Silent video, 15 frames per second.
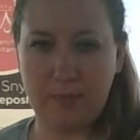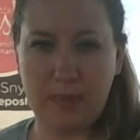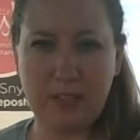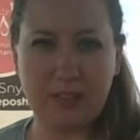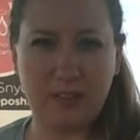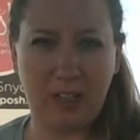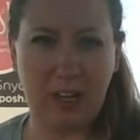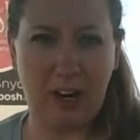
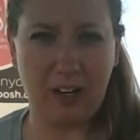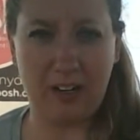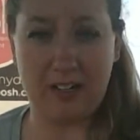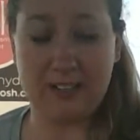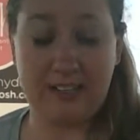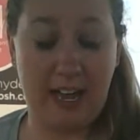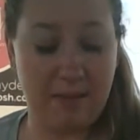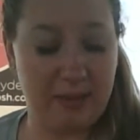It's really hard to
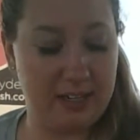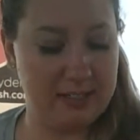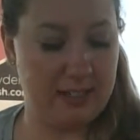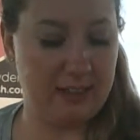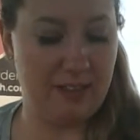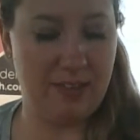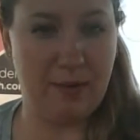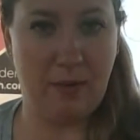decide because I
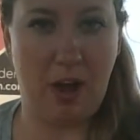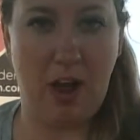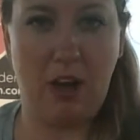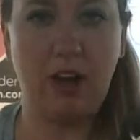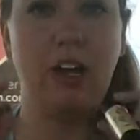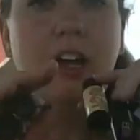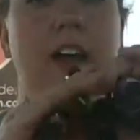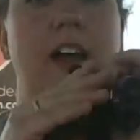love them all.
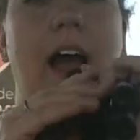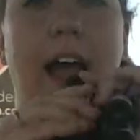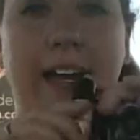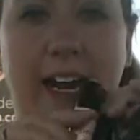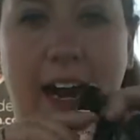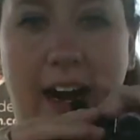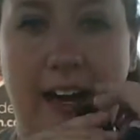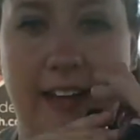I
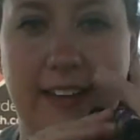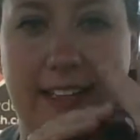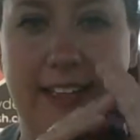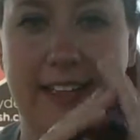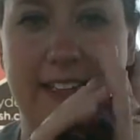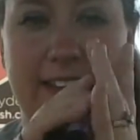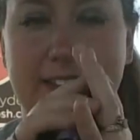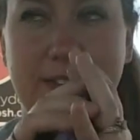carry like
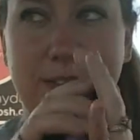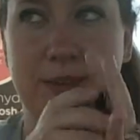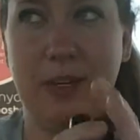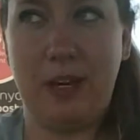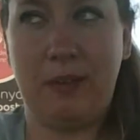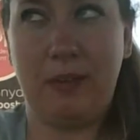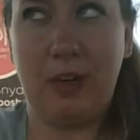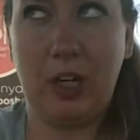
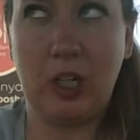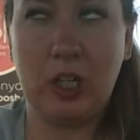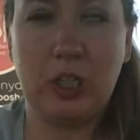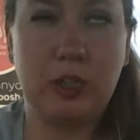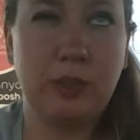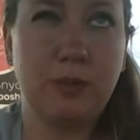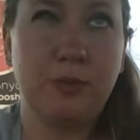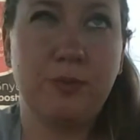a
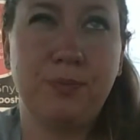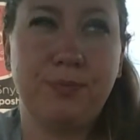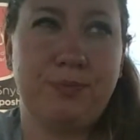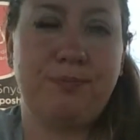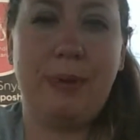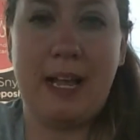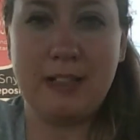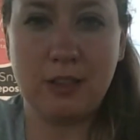little
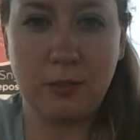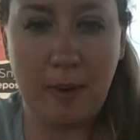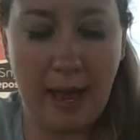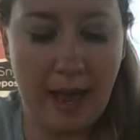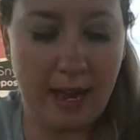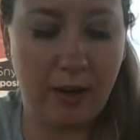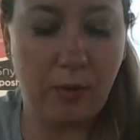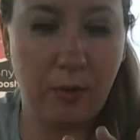pencil
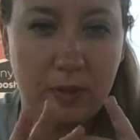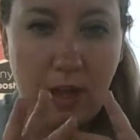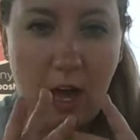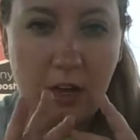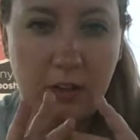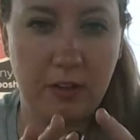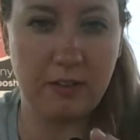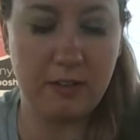bag with
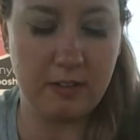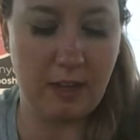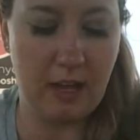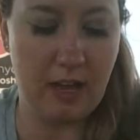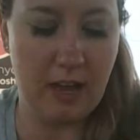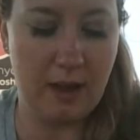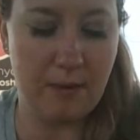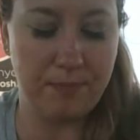all of.
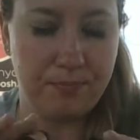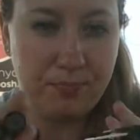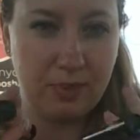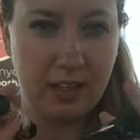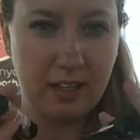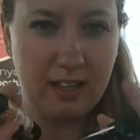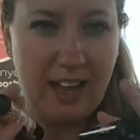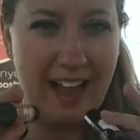
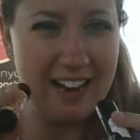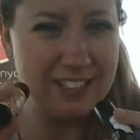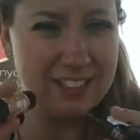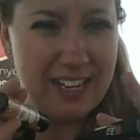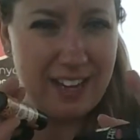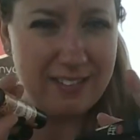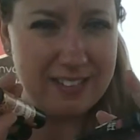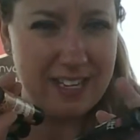Actually,
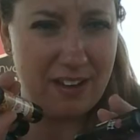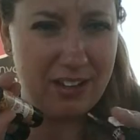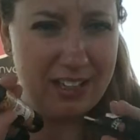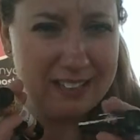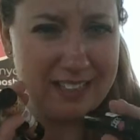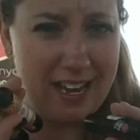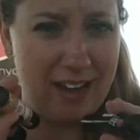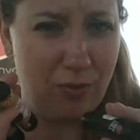I have 7
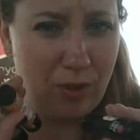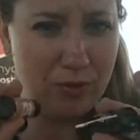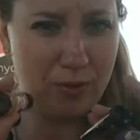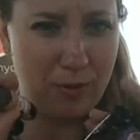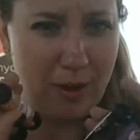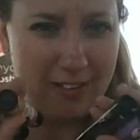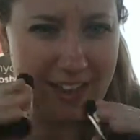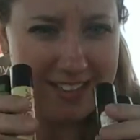because I have one from
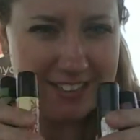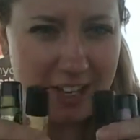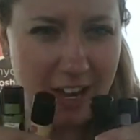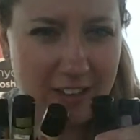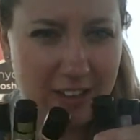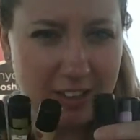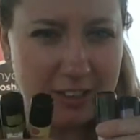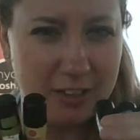our last
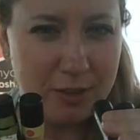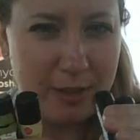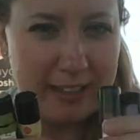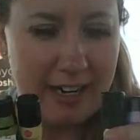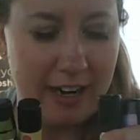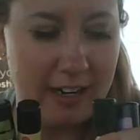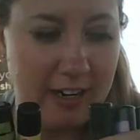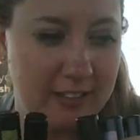catalog too, but I
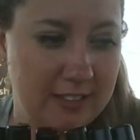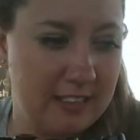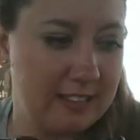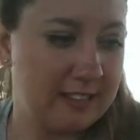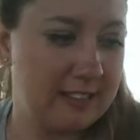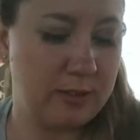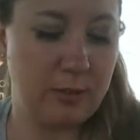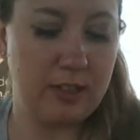carry our skin
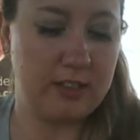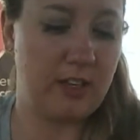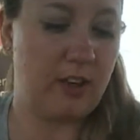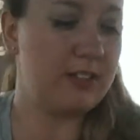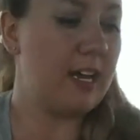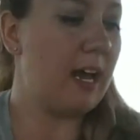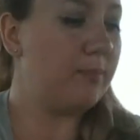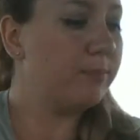sticks with us all the
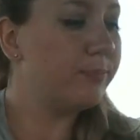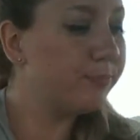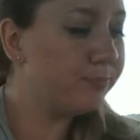time.